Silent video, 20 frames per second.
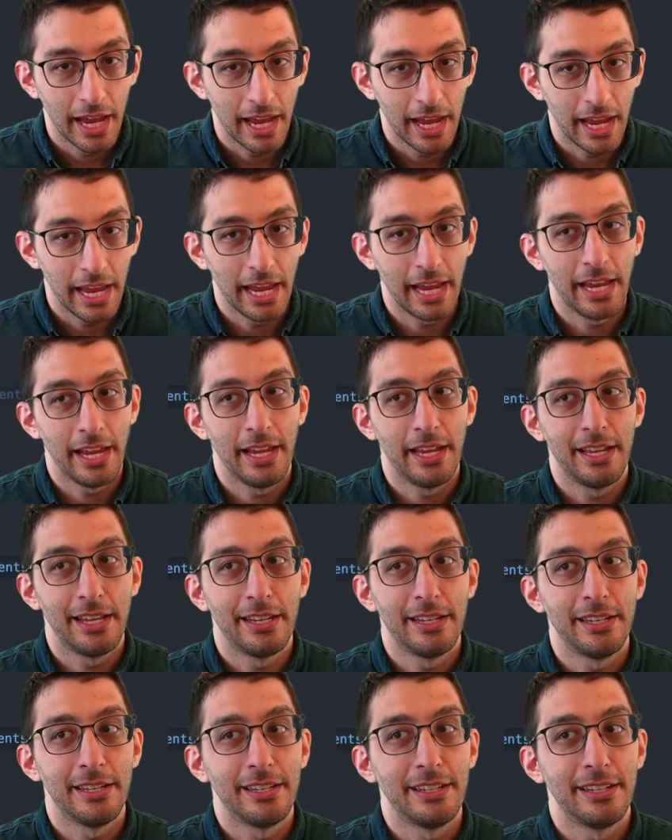
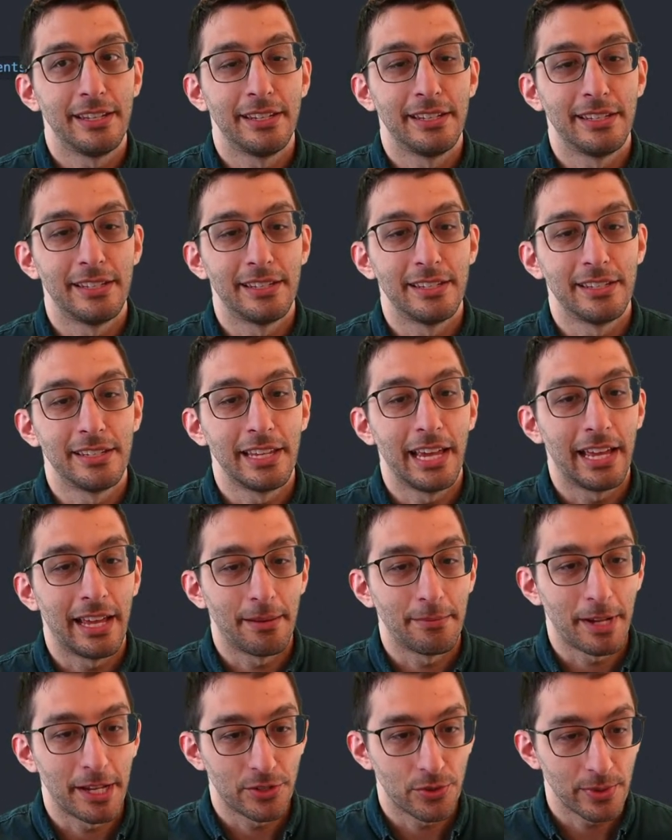And yeah, I'm
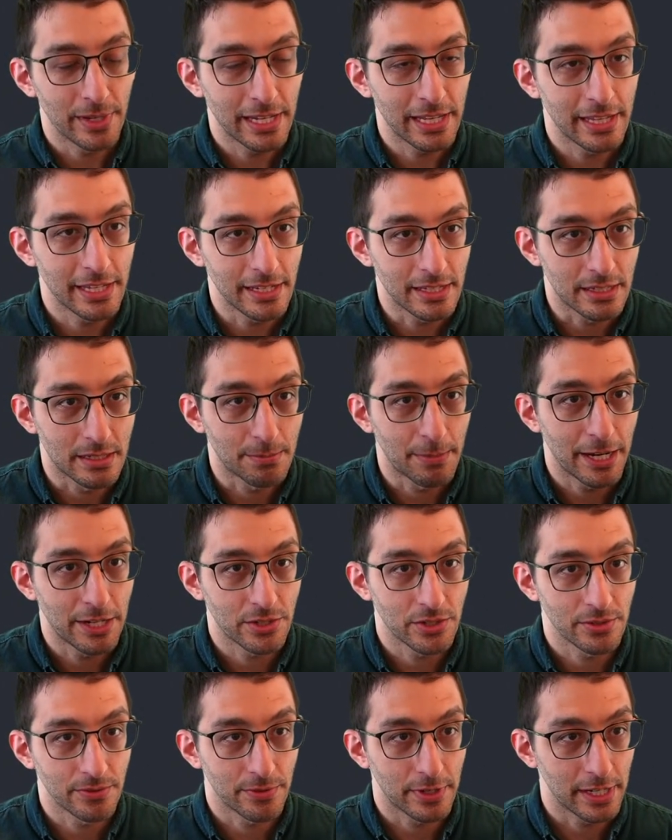not doing anything
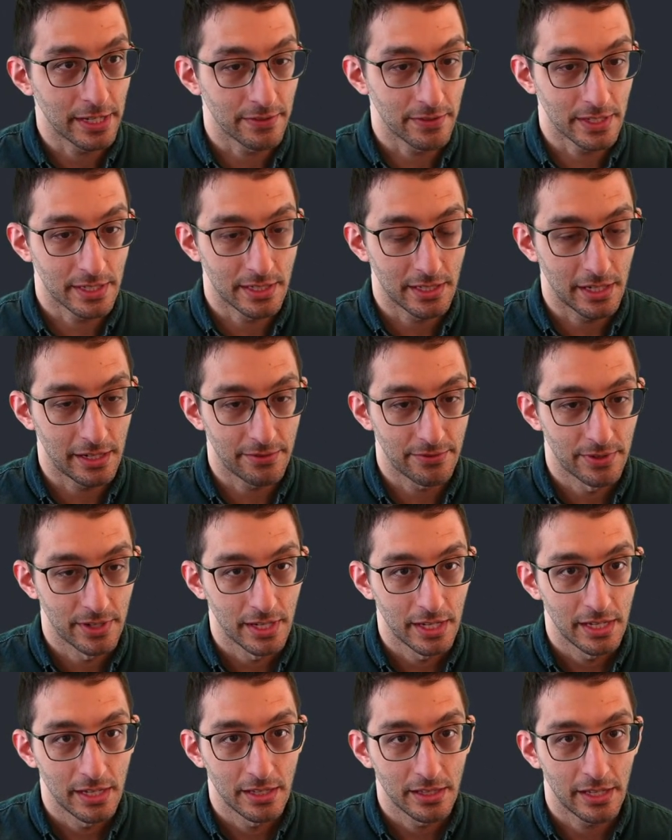special for any of this stuff.
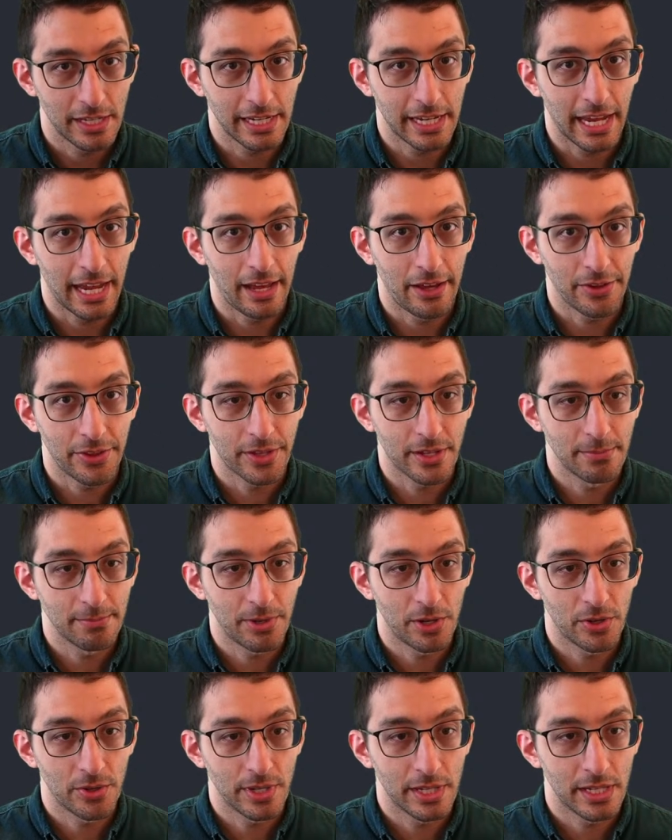Like health
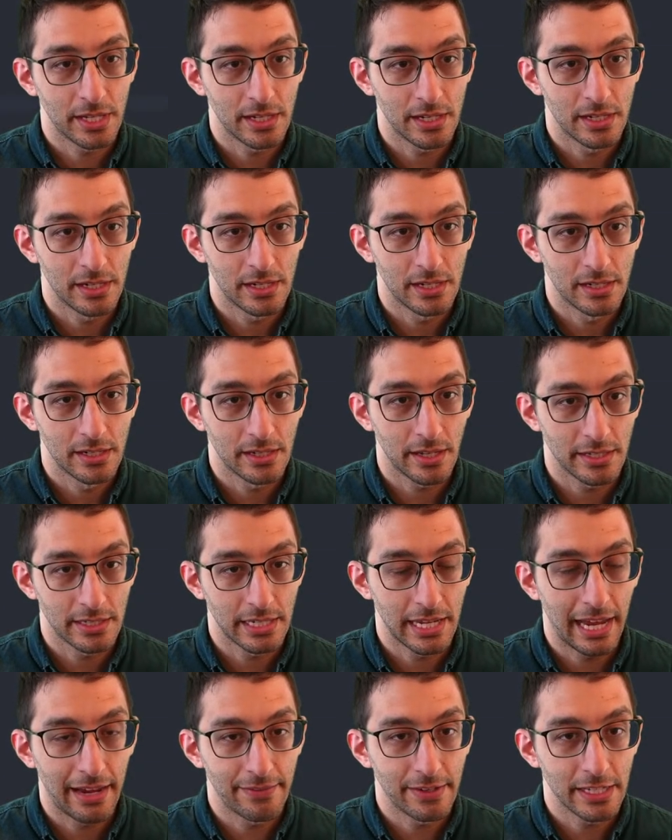component doesn't
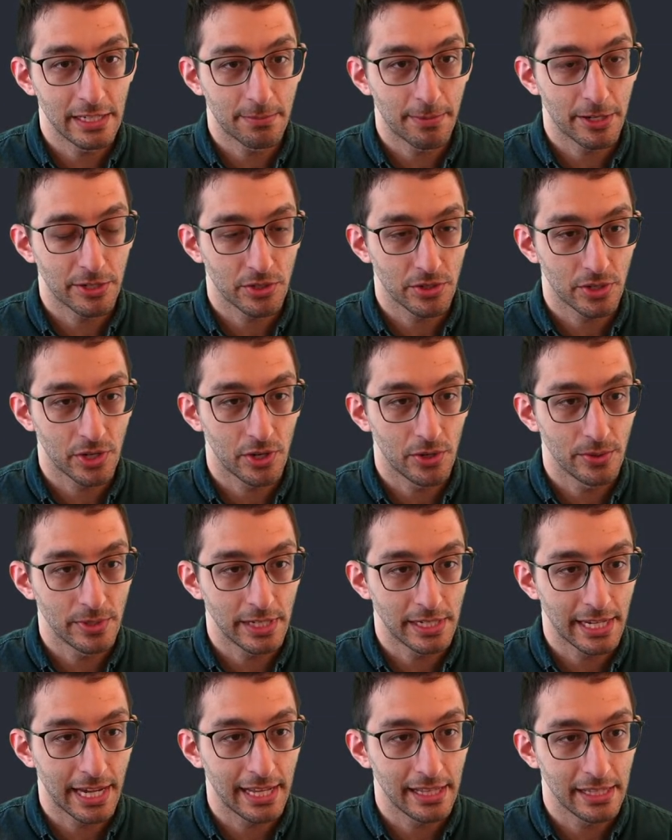have any special code to
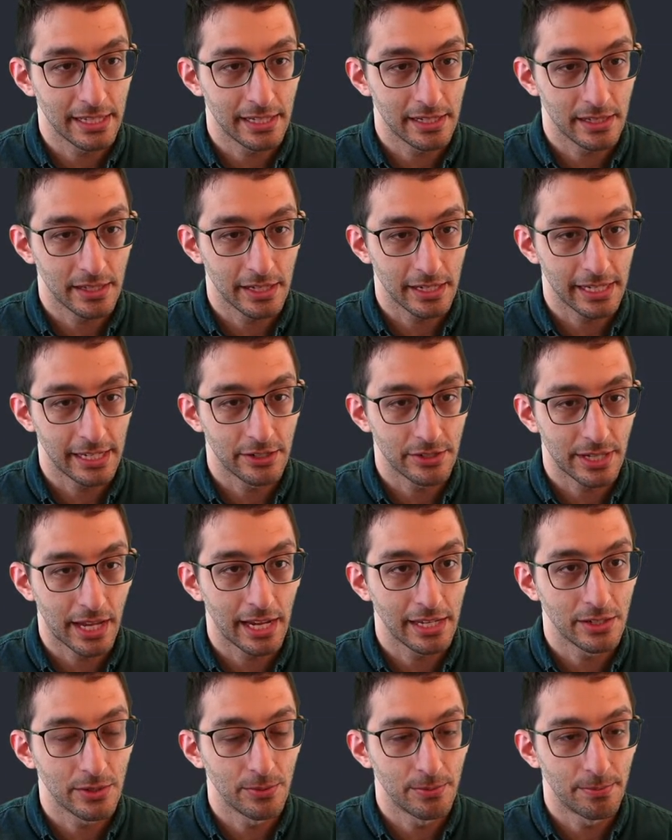tell it, like, here's how
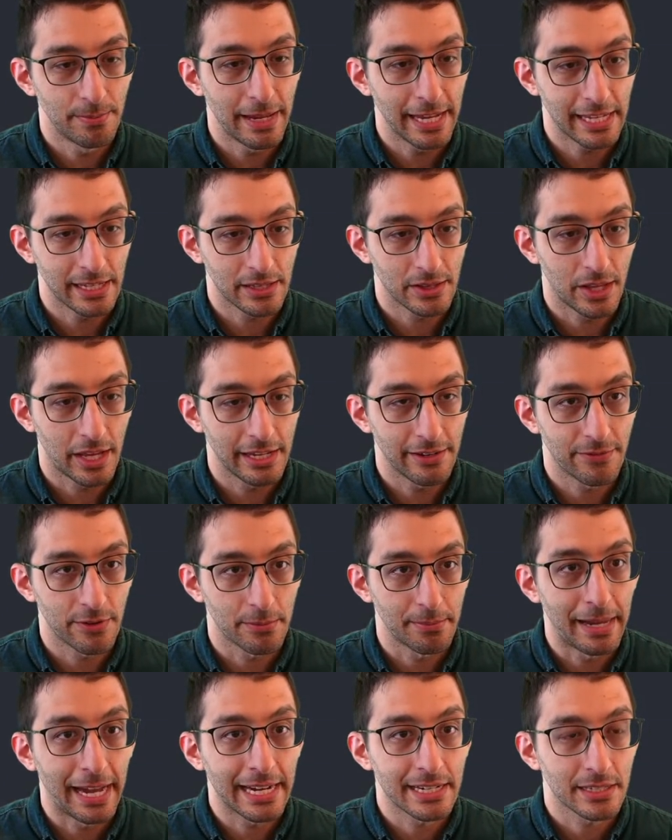you make life or
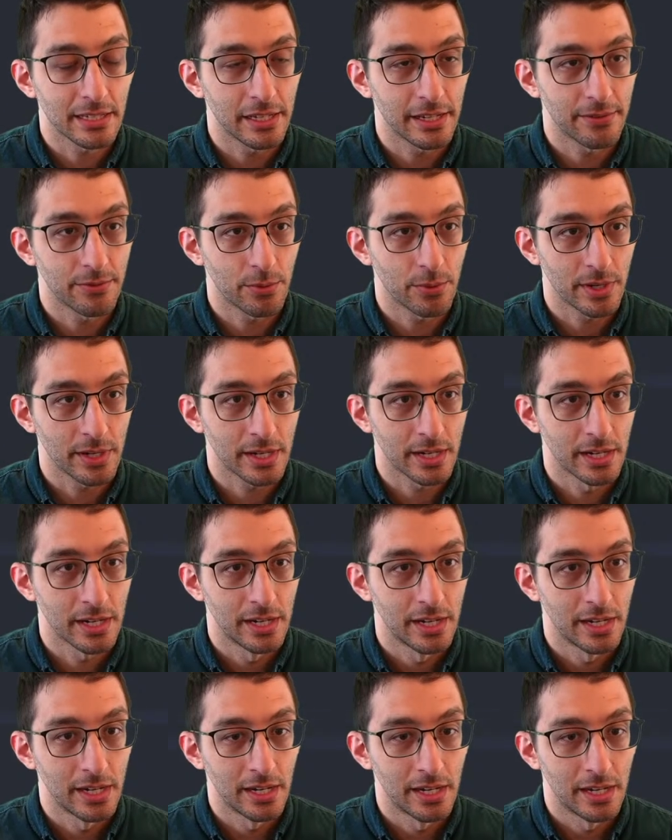max life work.
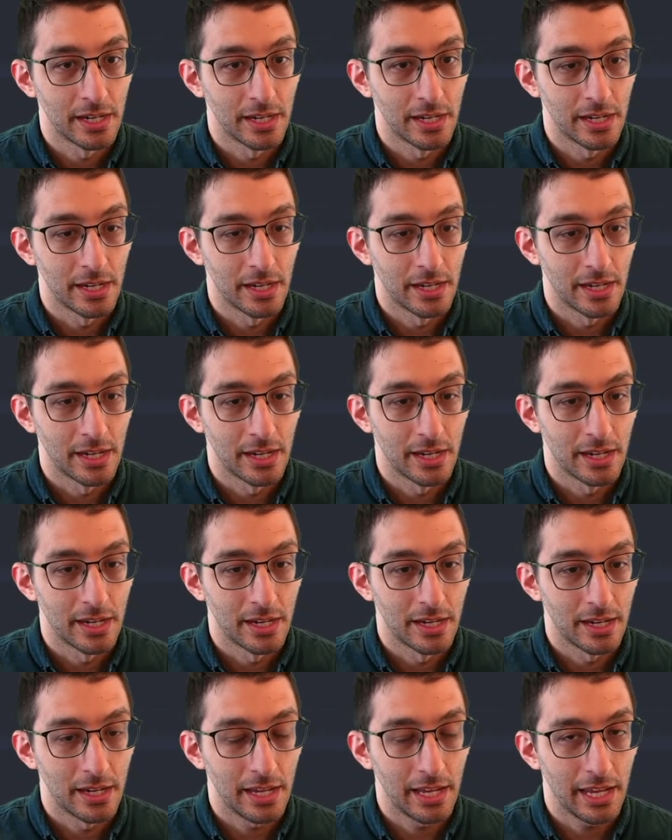
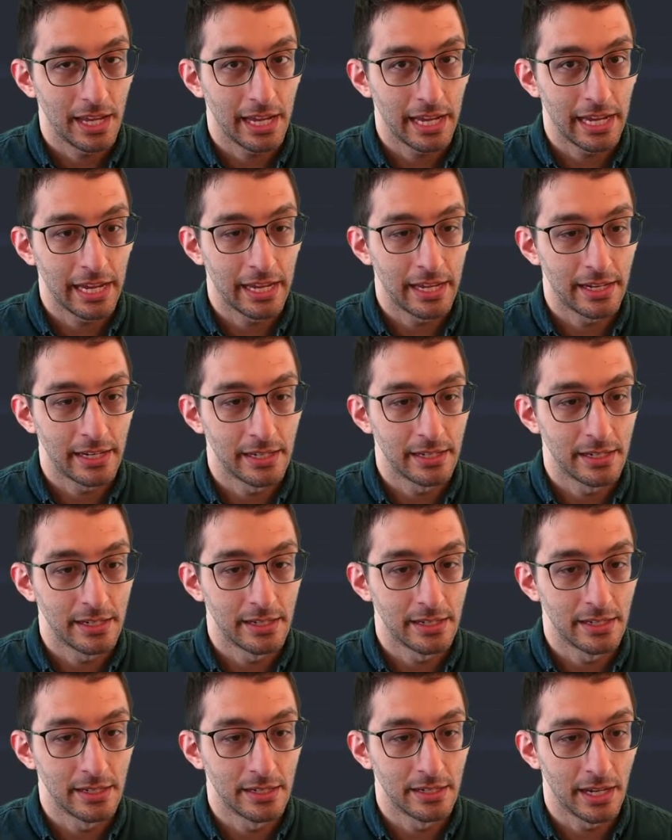
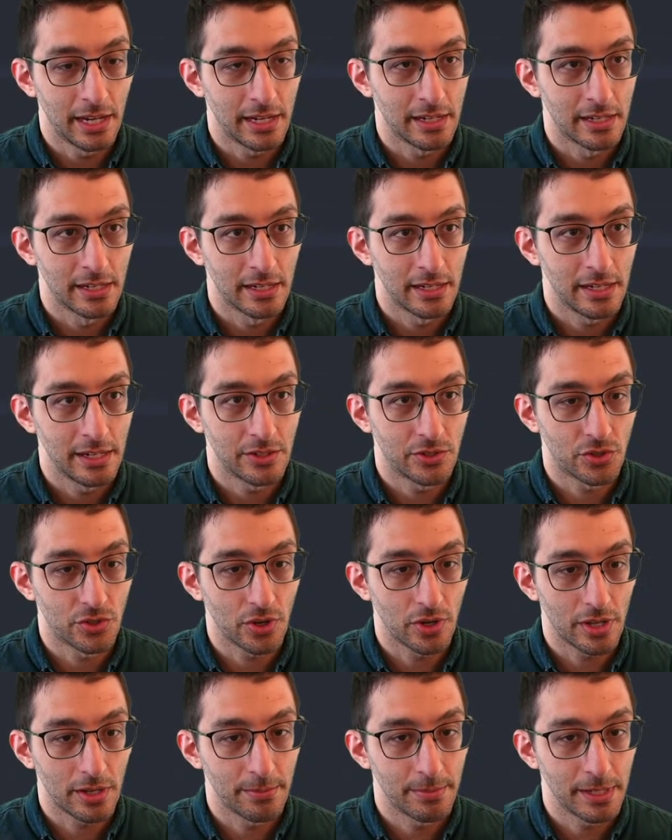And yeah, it should
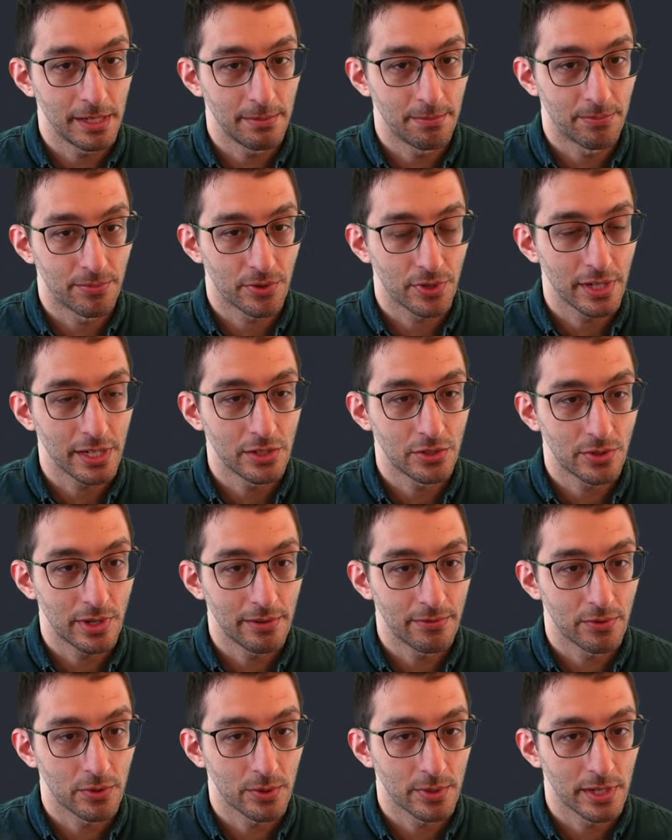all be pretty
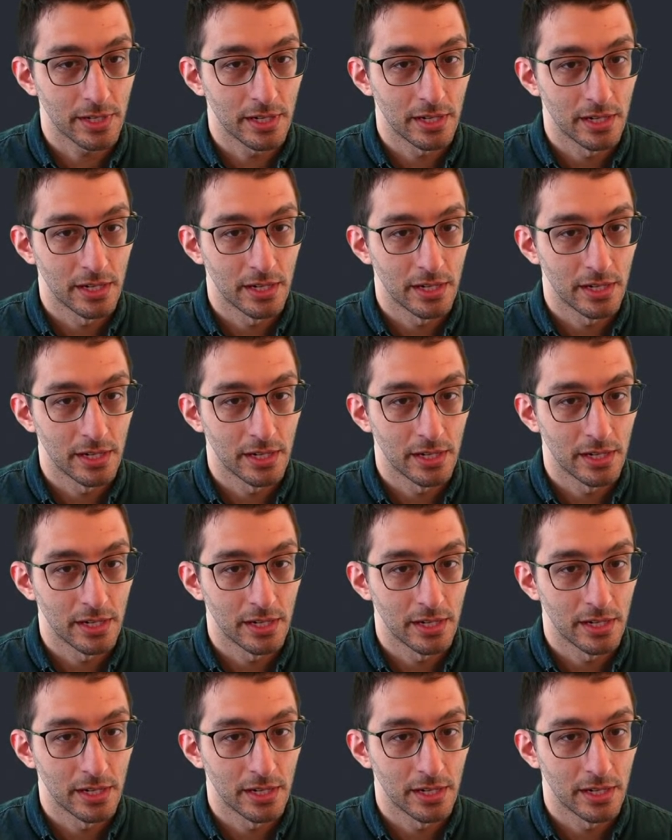straightforward.